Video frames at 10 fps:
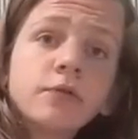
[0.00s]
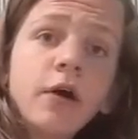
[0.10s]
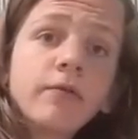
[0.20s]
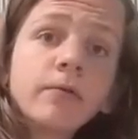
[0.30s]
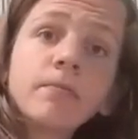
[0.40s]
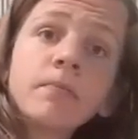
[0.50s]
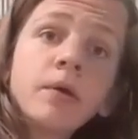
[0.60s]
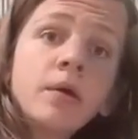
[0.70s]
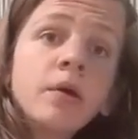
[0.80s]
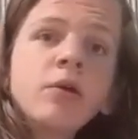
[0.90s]
Survivor.
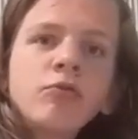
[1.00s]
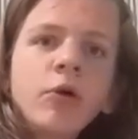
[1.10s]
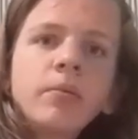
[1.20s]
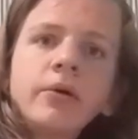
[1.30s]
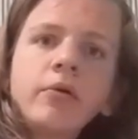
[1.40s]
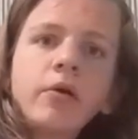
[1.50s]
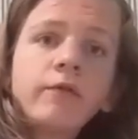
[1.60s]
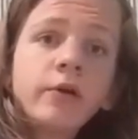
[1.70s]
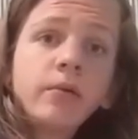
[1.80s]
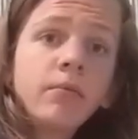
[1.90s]
Here's why I'd be a
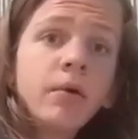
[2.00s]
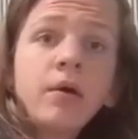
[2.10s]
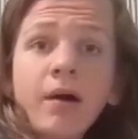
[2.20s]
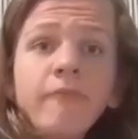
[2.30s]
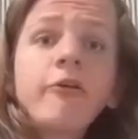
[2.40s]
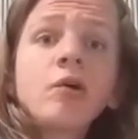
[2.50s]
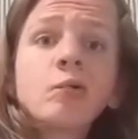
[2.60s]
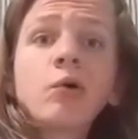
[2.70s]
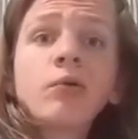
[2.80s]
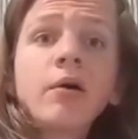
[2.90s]
great fit. I'm
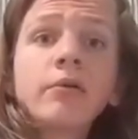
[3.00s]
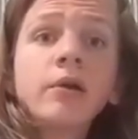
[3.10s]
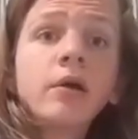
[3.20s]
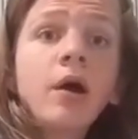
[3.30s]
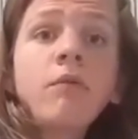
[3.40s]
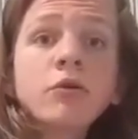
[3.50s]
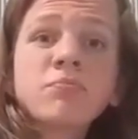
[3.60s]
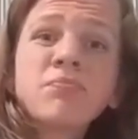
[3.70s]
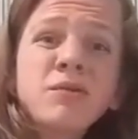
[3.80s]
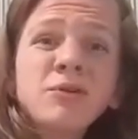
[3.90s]
very well-rounded.
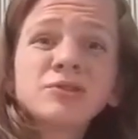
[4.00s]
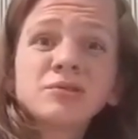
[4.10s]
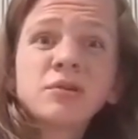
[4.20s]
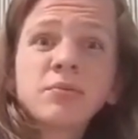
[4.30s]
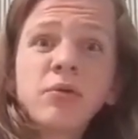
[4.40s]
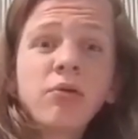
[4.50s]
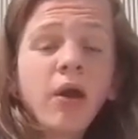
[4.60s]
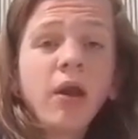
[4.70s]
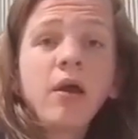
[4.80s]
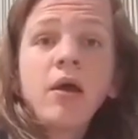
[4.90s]
I'm pretty much a triple
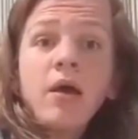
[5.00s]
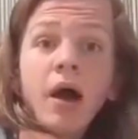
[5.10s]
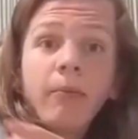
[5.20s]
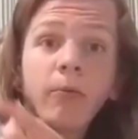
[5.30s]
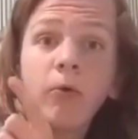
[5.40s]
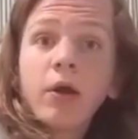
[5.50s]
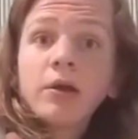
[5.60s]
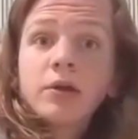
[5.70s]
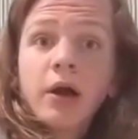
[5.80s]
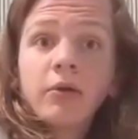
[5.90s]
threat. I
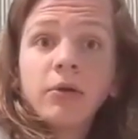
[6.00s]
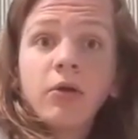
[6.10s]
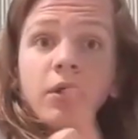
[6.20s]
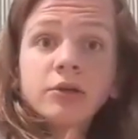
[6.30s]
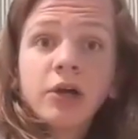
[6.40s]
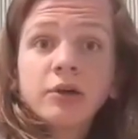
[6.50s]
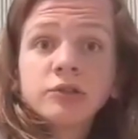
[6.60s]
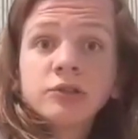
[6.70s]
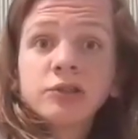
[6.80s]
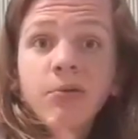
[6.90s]
could be great in
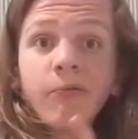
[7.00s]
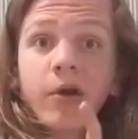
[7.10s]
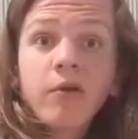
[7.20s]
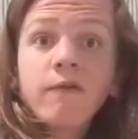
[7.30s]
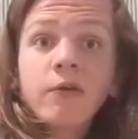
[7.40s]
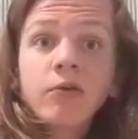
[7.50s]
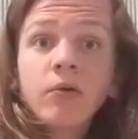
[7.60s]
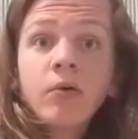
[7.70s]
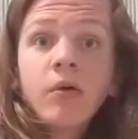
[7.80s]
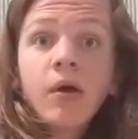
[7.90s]
challenges because I'm very
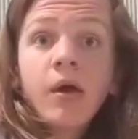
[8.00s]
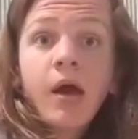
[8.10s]
physical.